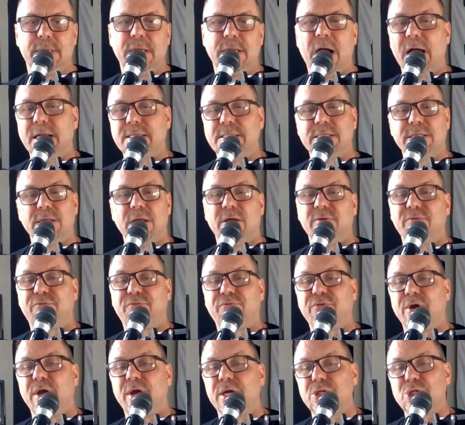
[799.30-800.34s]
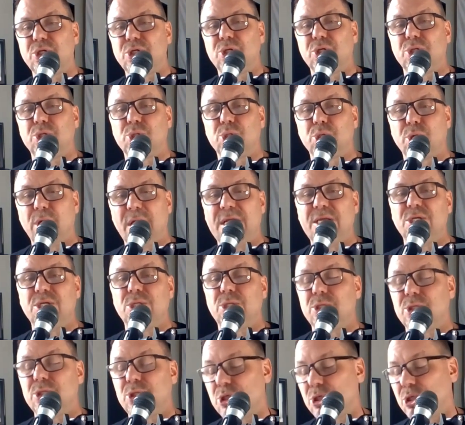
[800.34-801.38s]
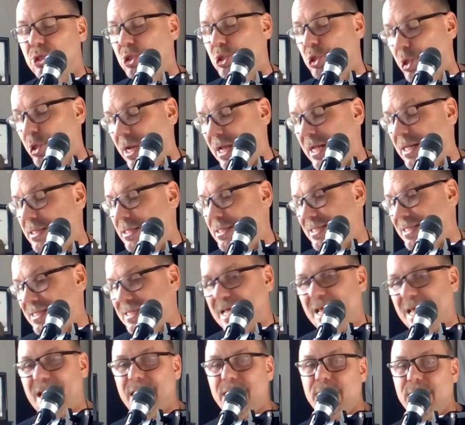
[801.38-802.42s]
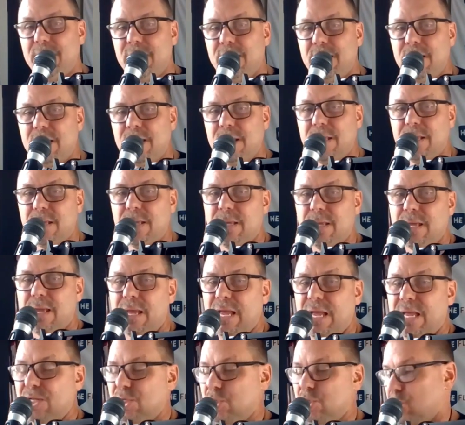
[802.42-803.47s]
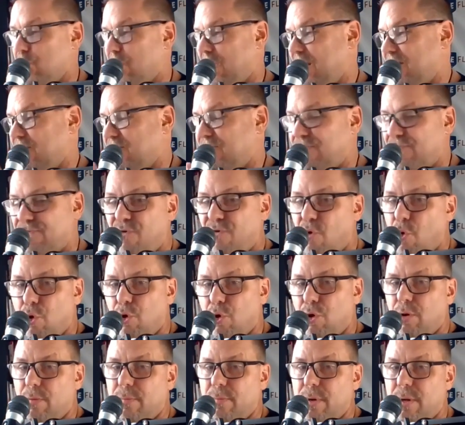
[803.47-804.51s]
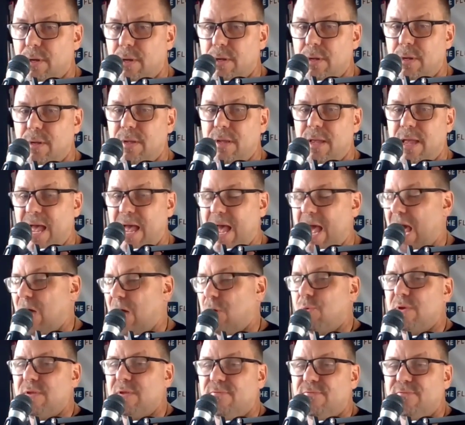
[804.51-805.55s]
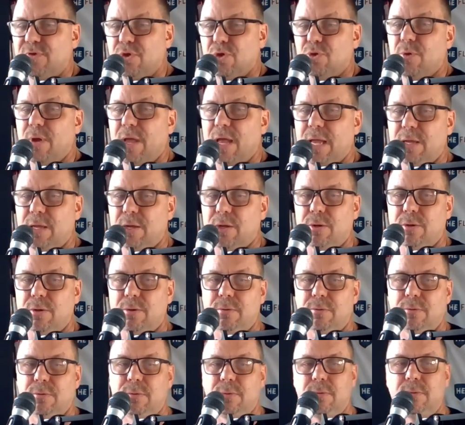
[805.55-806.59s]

God's love for us should train should transcend and transform how we view anger.